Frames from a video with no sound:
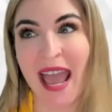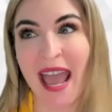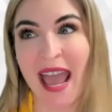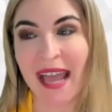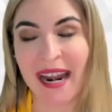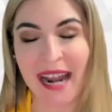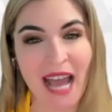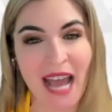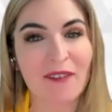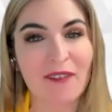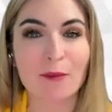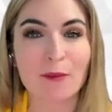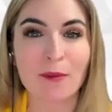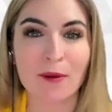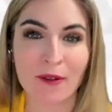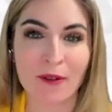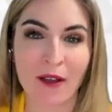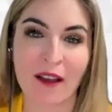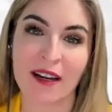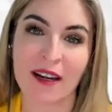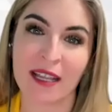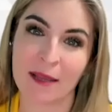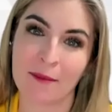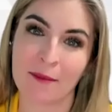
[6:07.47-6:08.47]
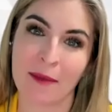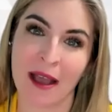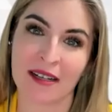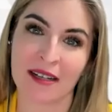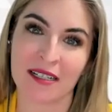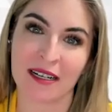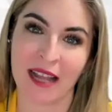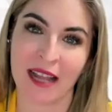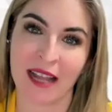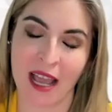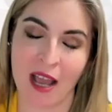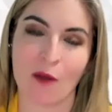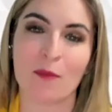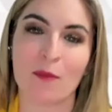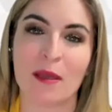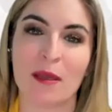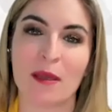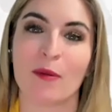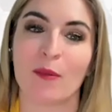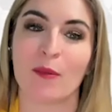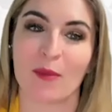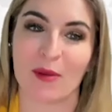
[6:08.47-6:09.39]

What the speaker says: and have a profound impact on how people